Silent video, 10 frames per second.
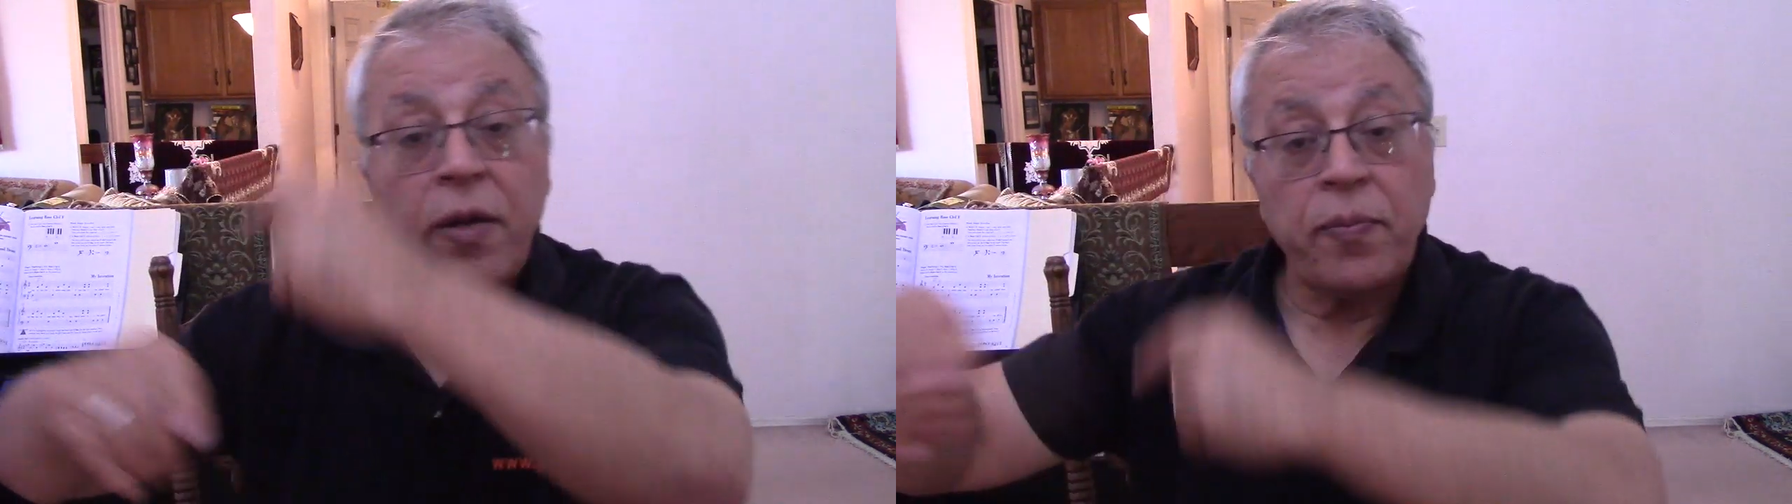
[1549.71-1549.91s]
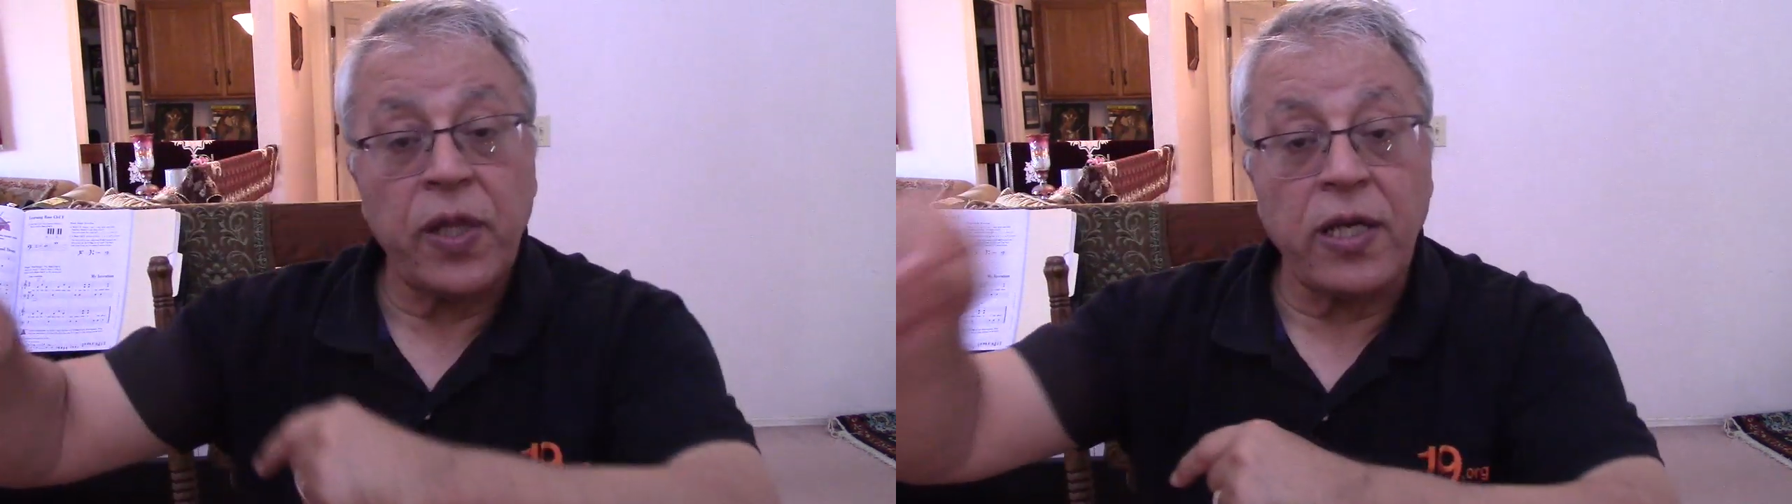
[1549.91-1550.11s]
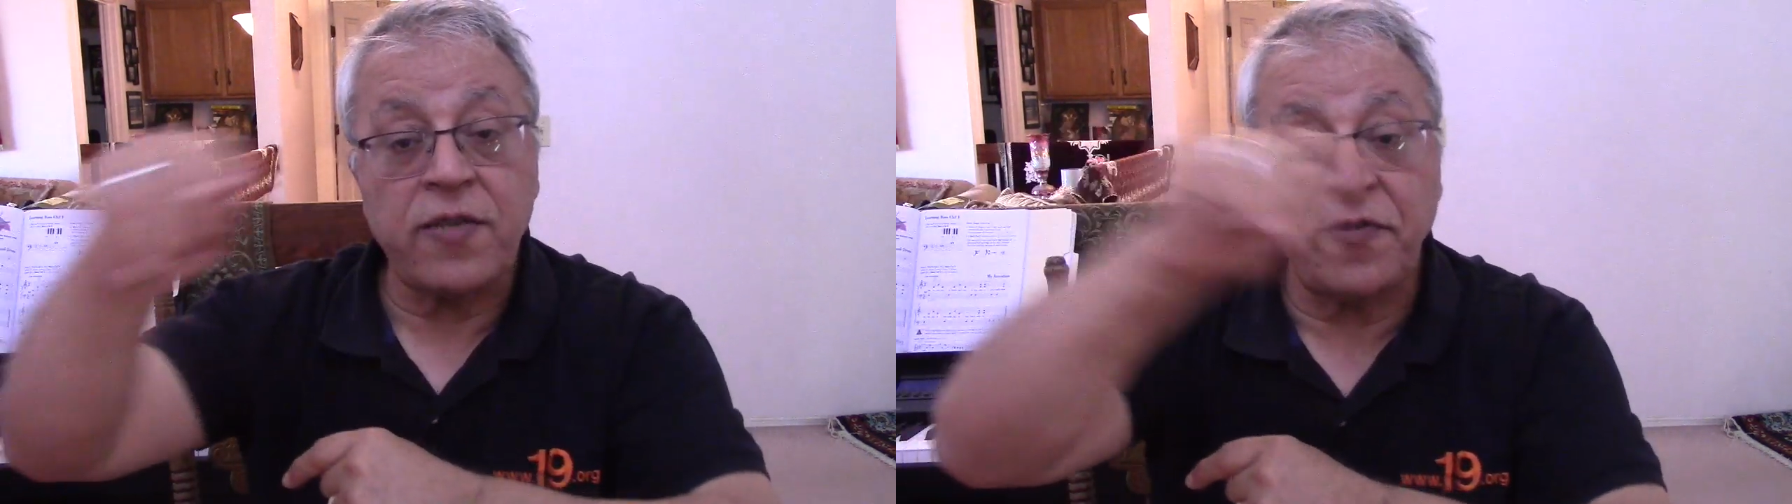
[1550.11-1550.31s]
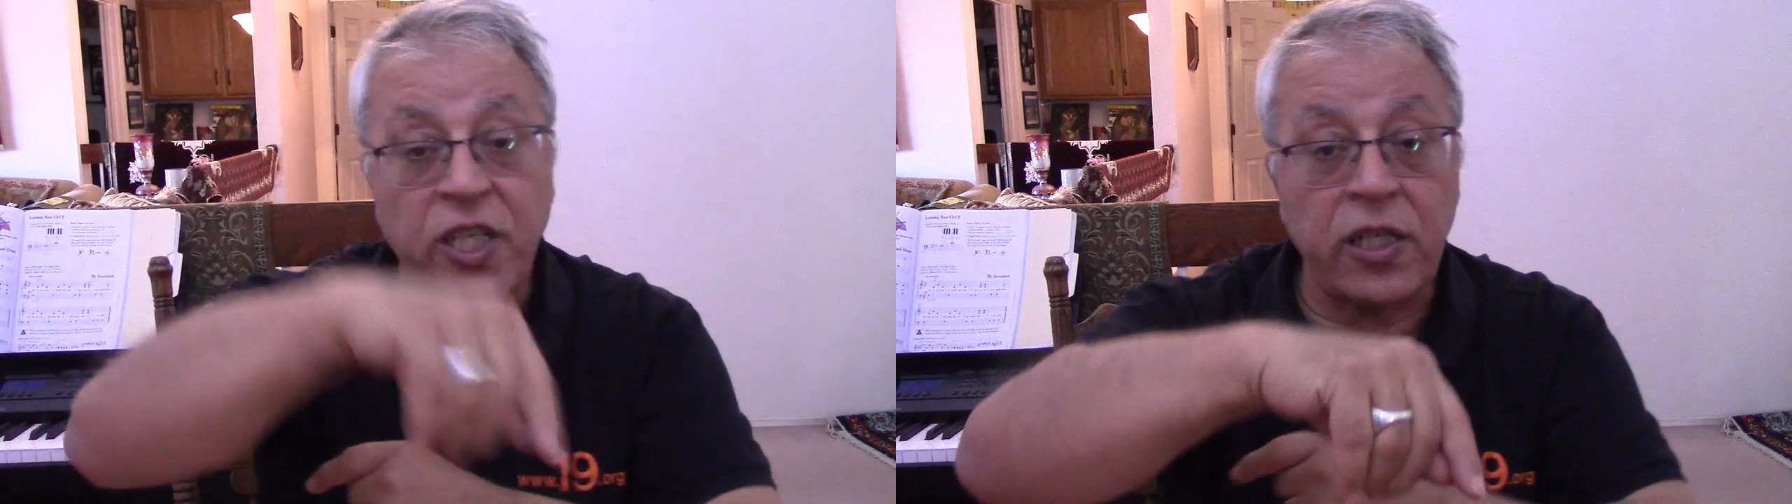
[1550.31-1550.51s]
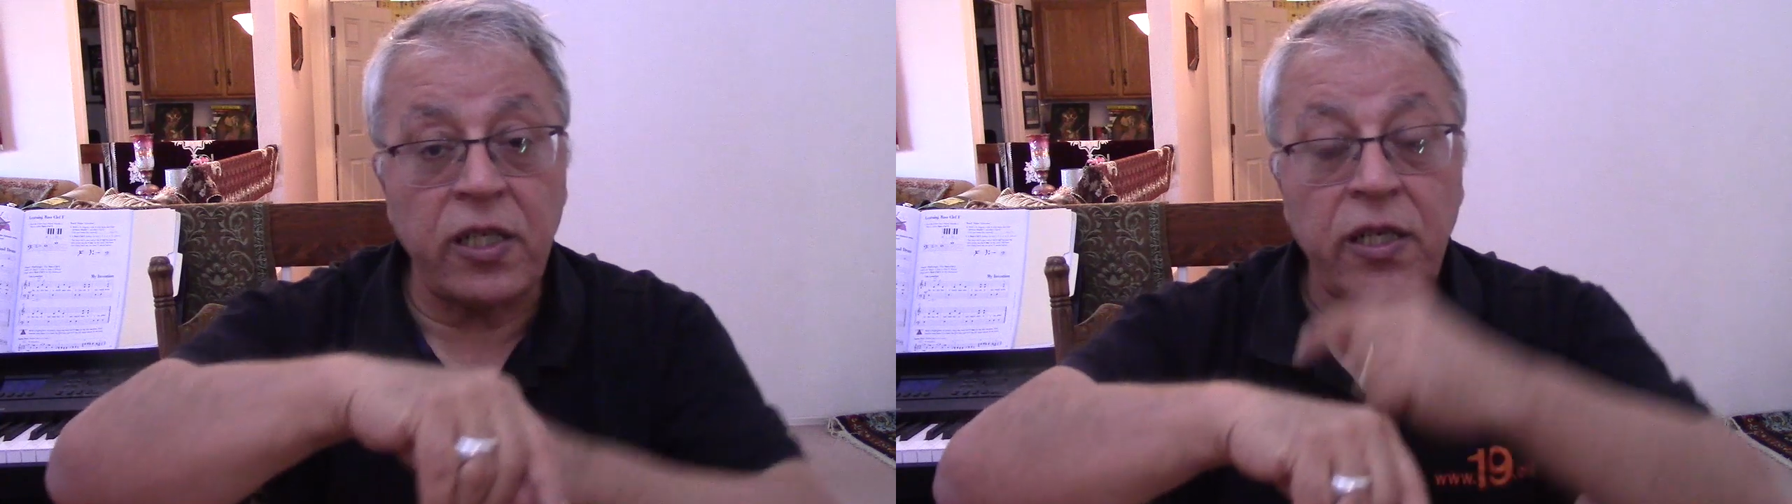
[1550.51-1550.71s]
plus
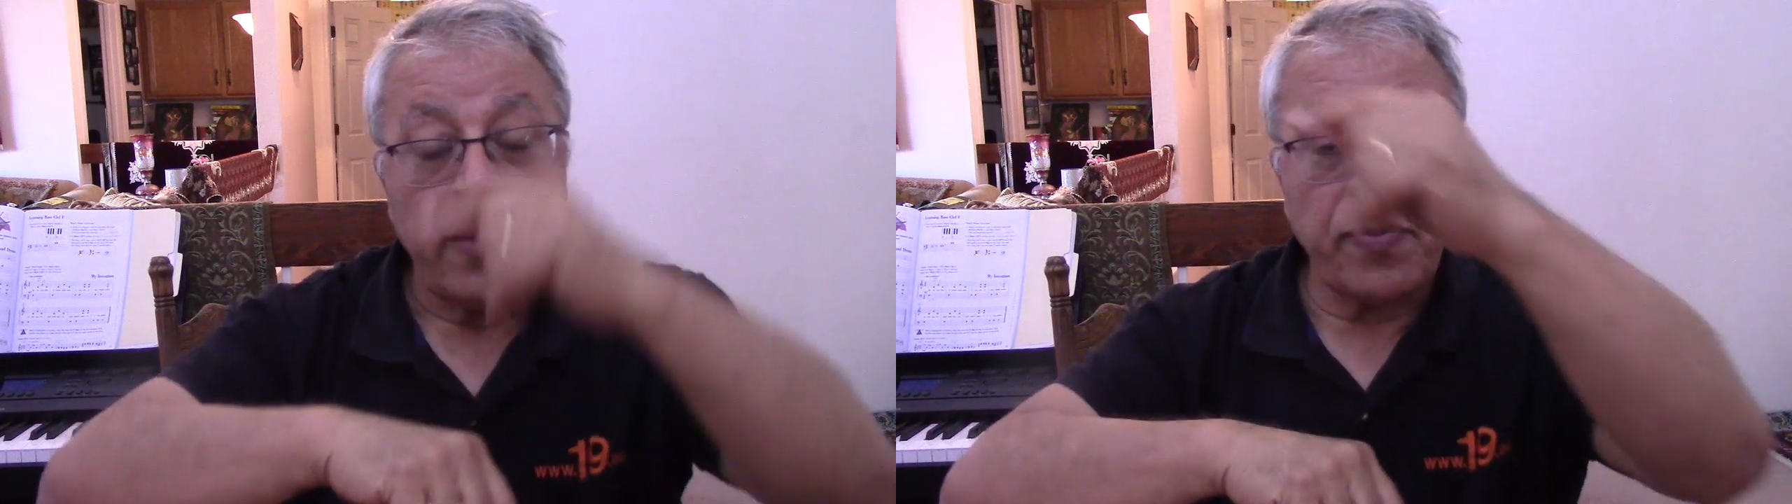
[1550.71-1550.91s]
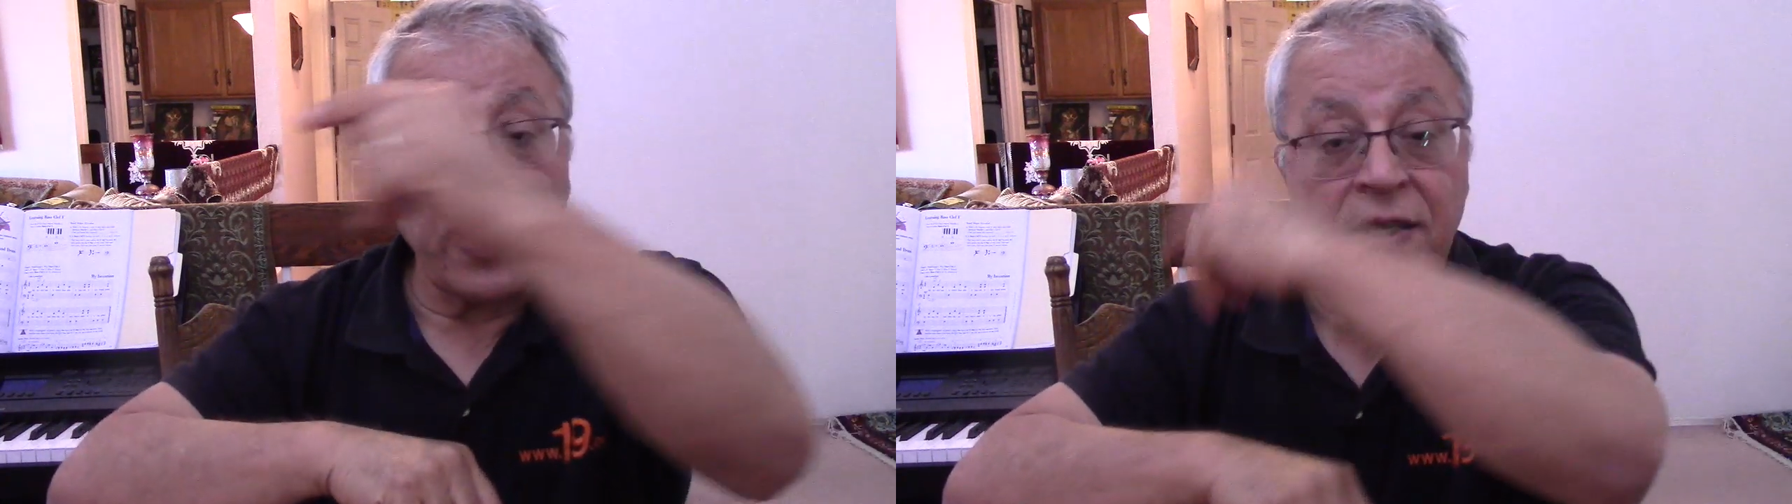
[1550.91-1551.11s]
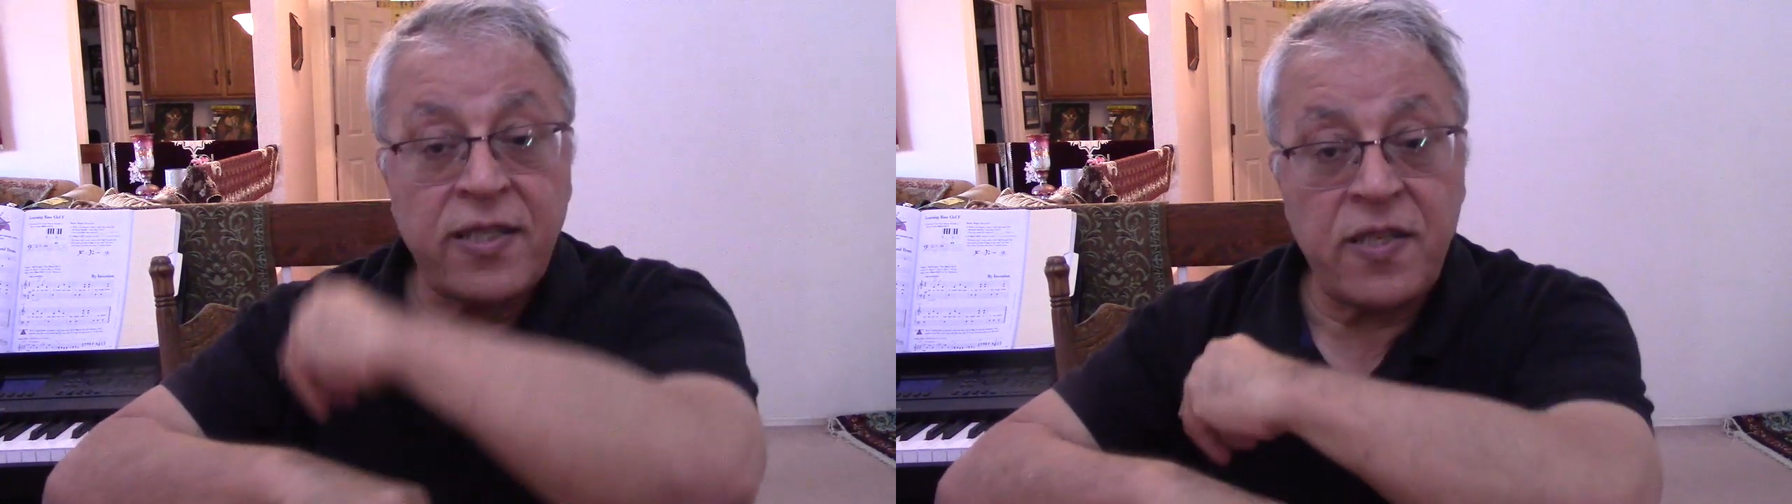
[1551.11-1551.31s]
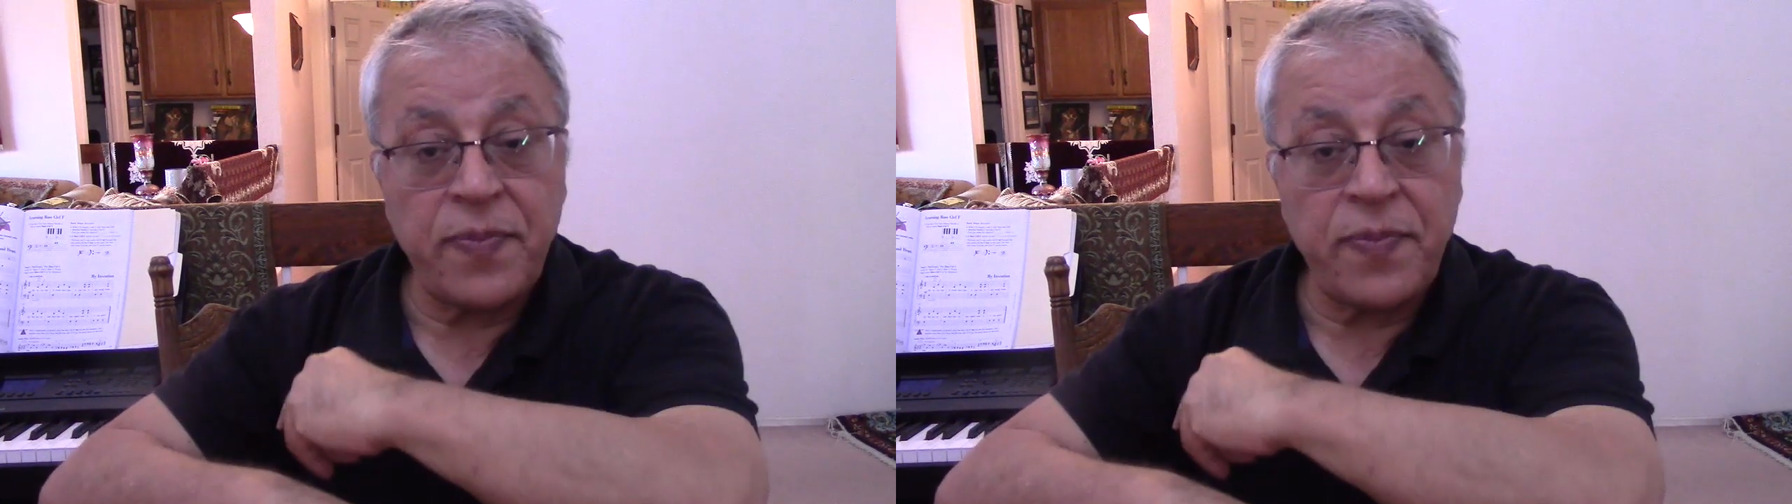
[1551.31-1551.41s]
fiqh, plus this